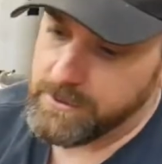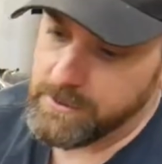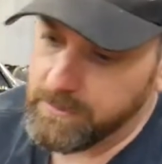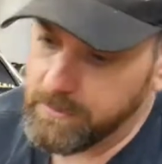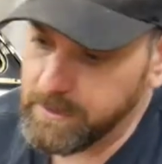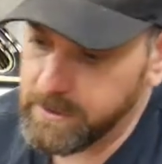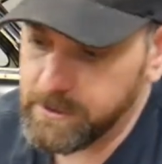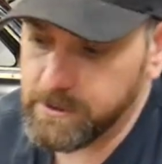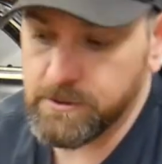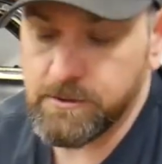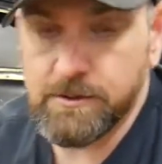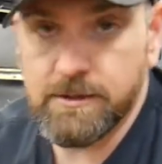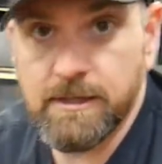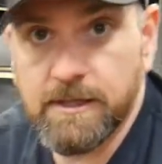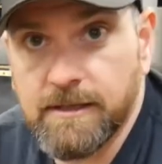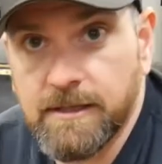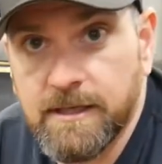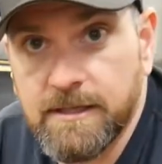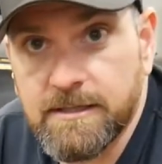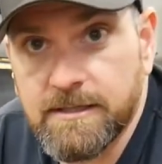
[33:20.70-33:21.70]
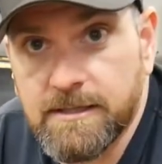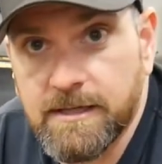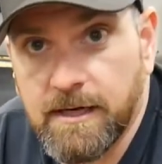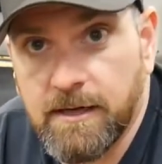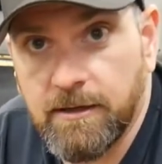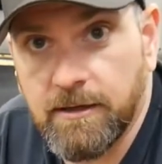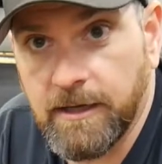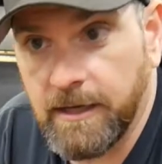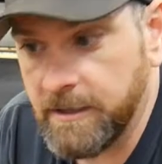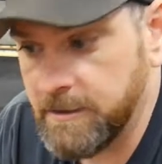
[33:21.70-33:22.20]
always used it, they
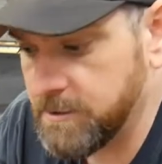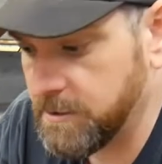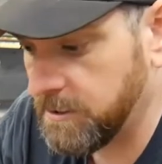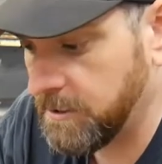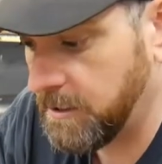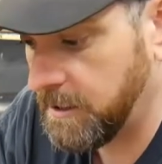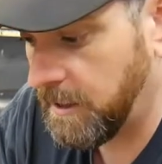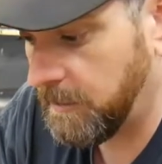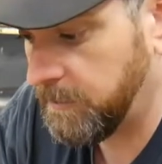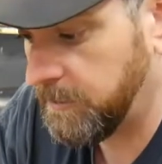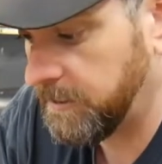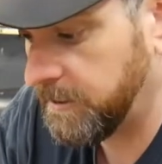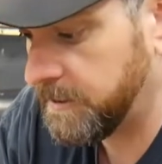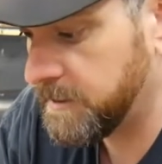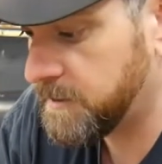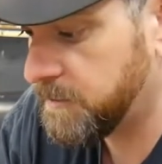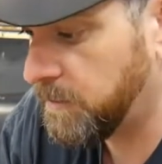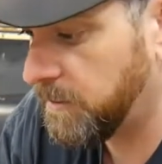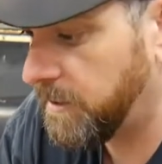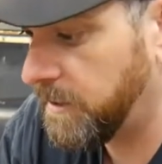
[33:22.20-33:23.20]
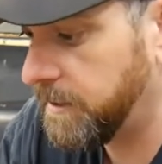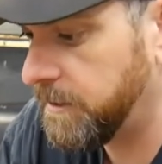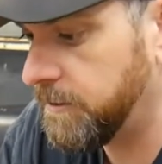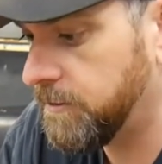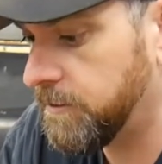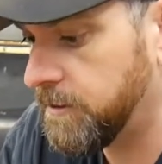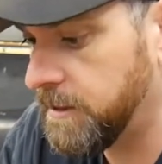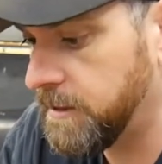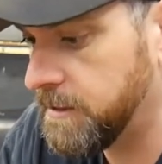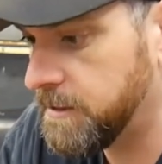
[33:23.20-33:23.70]
sell engine coupling spline
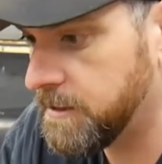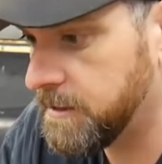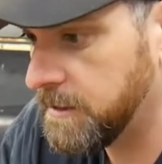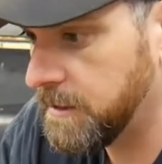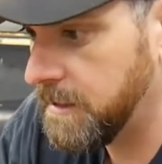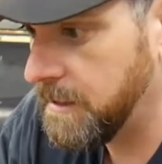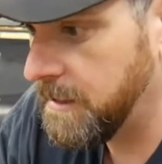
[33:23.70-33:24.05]
grease,